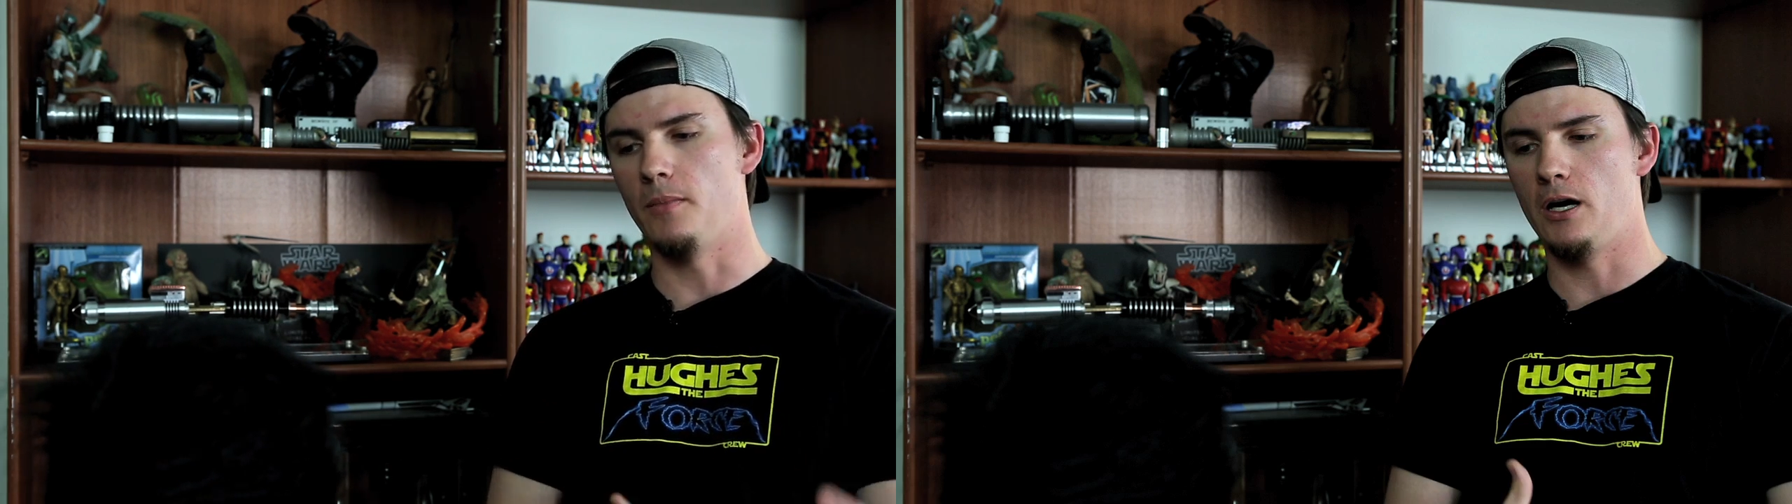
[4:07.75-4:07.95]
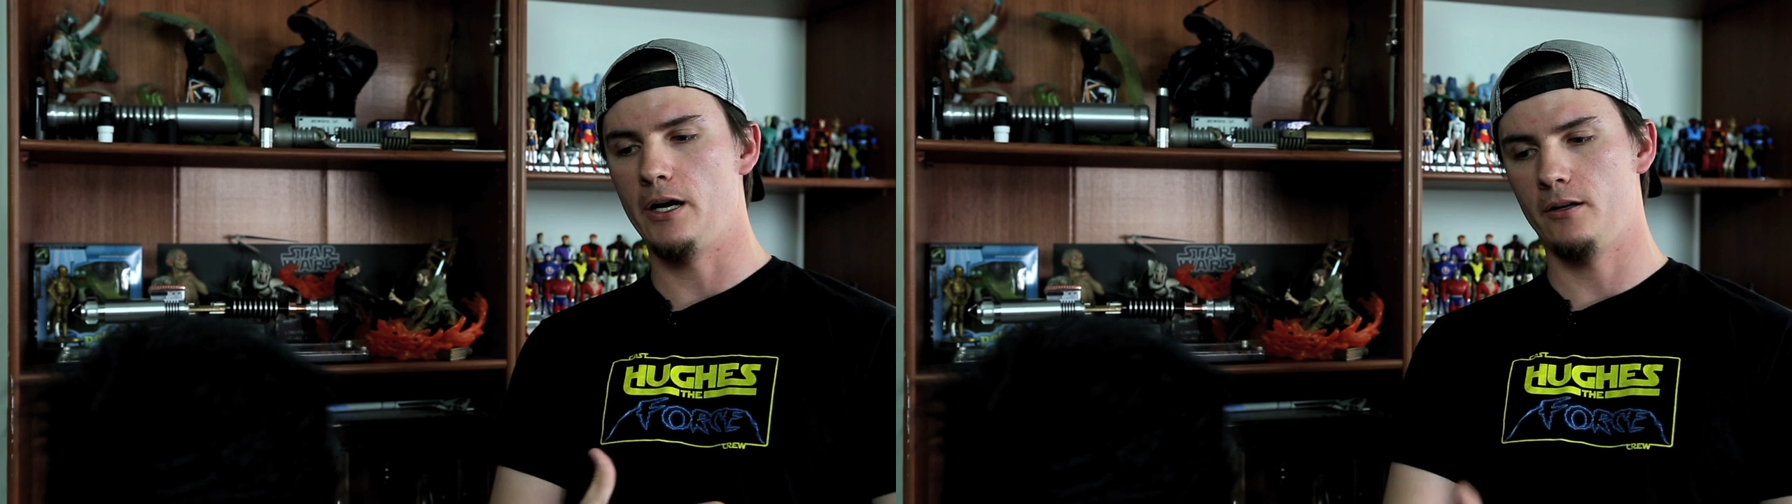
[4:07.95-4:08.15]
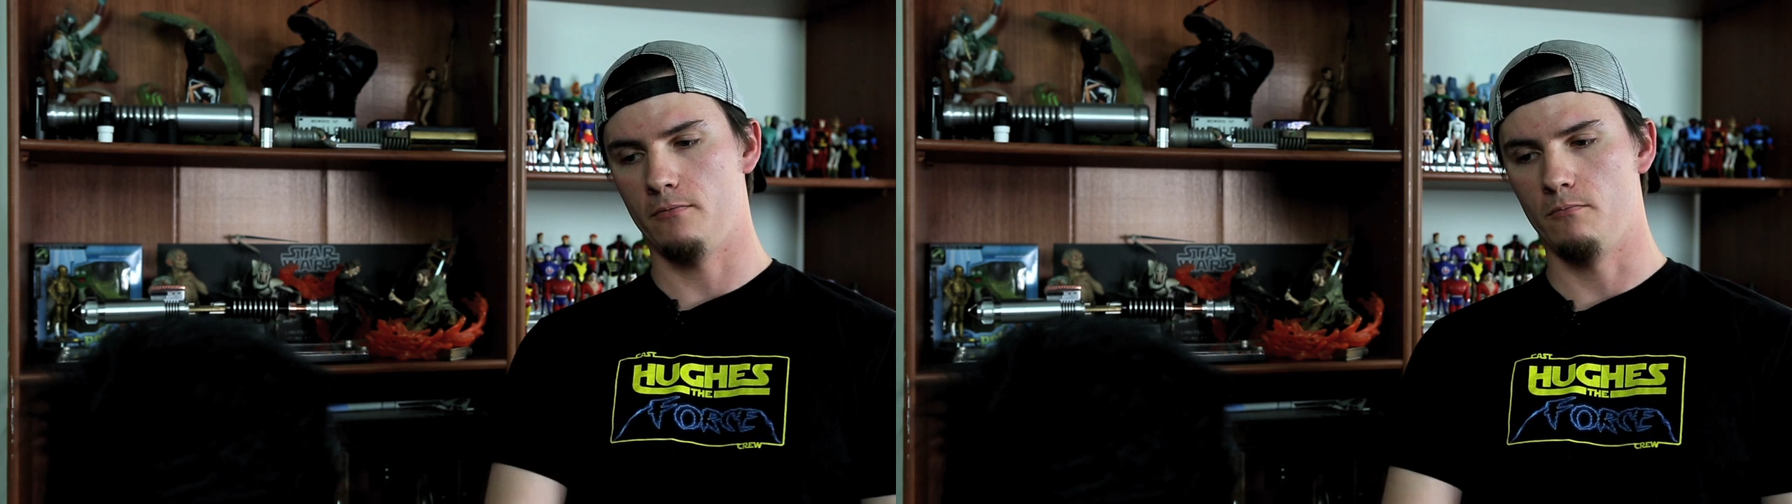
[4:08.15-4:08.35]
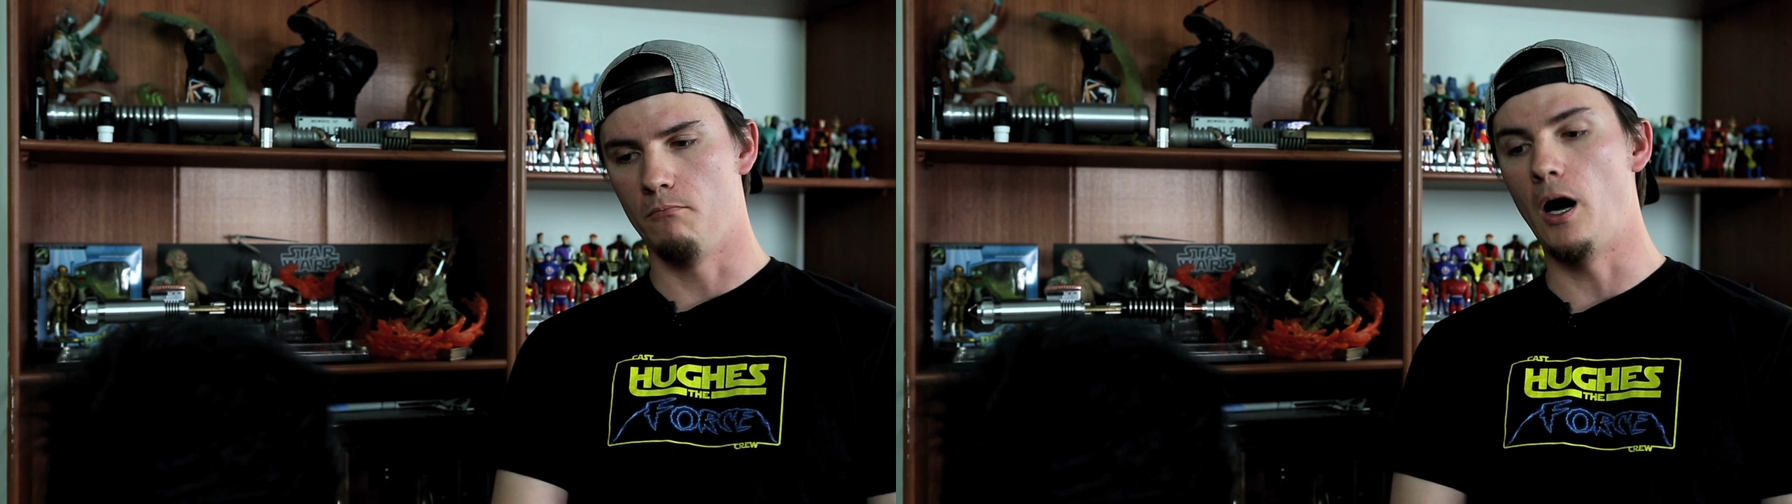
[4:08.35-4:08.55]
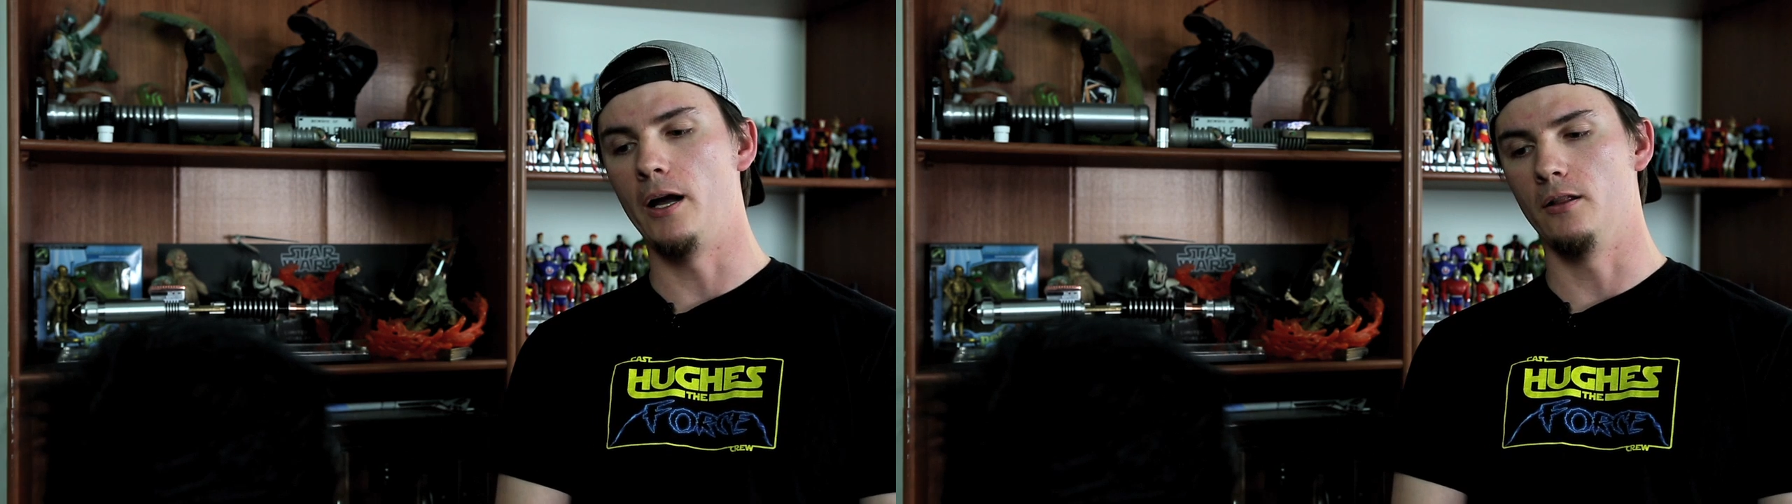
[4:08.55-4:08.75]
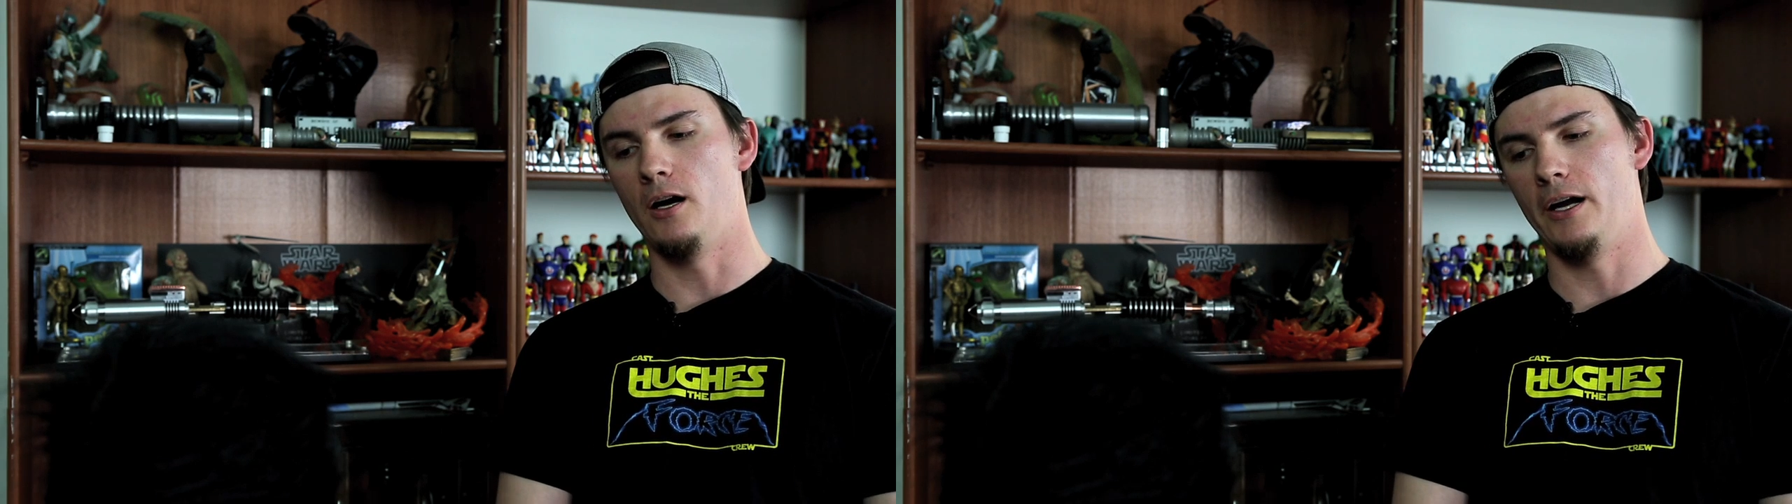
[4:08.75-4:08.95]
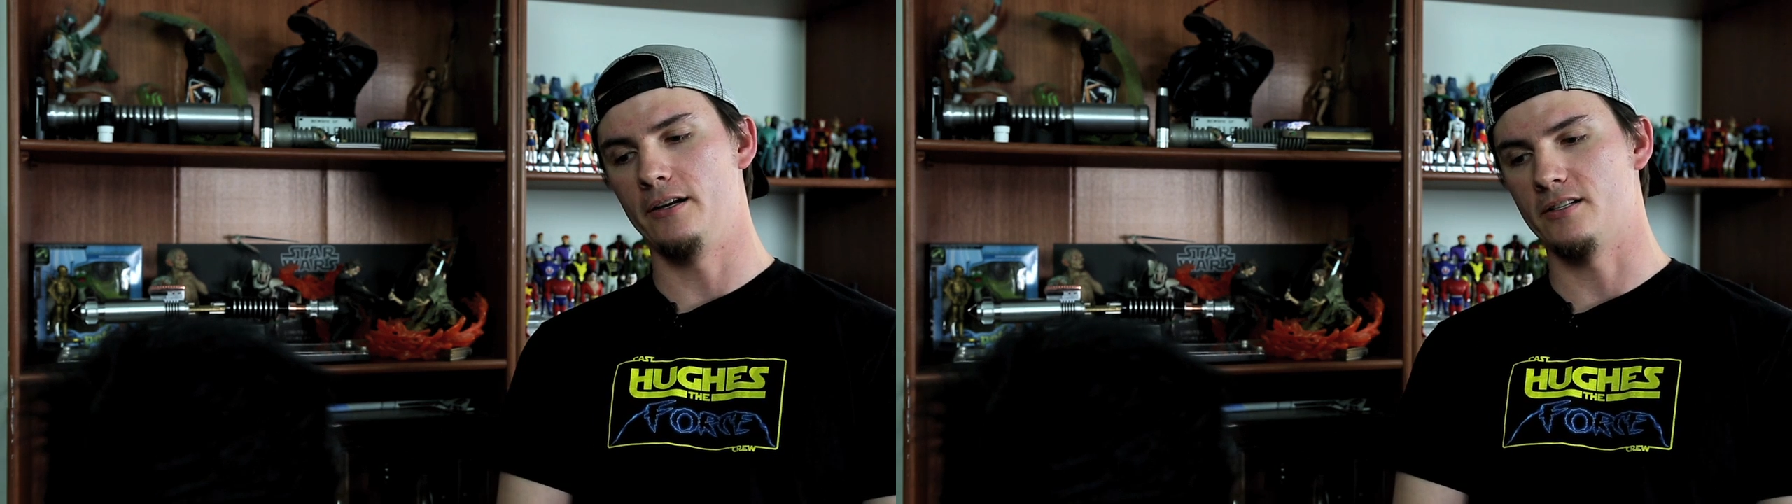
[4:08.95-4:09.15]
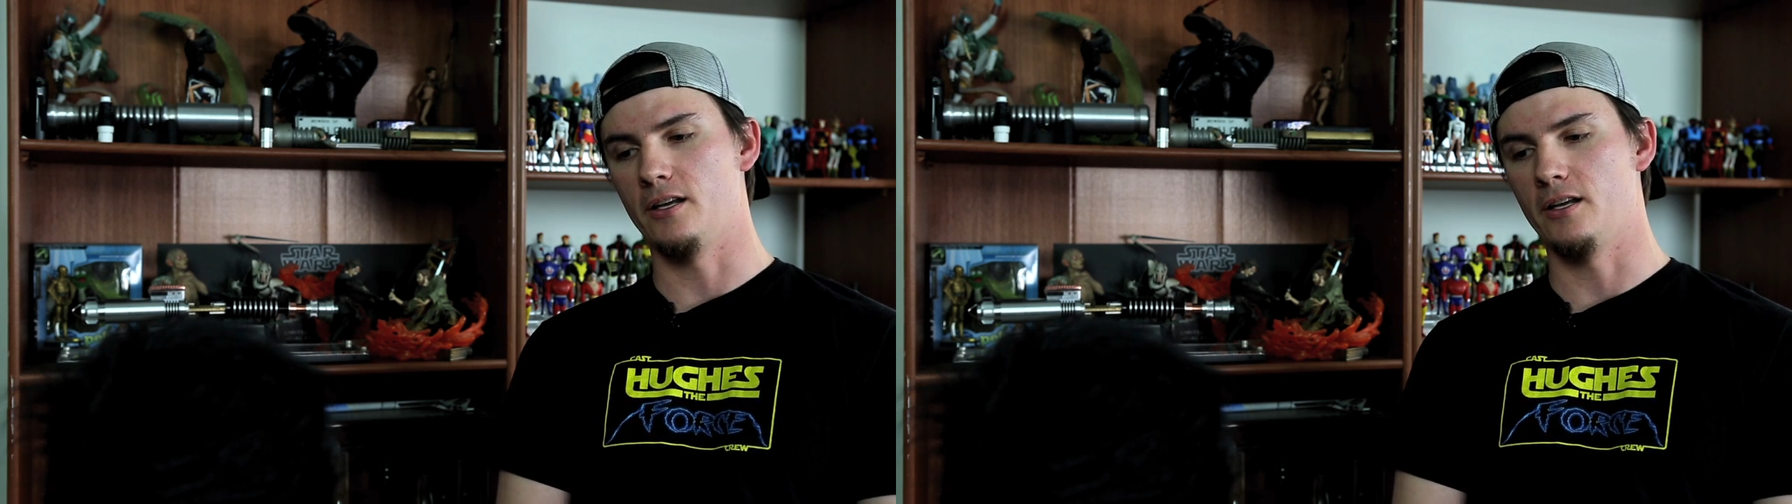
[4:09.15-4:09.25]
my lines,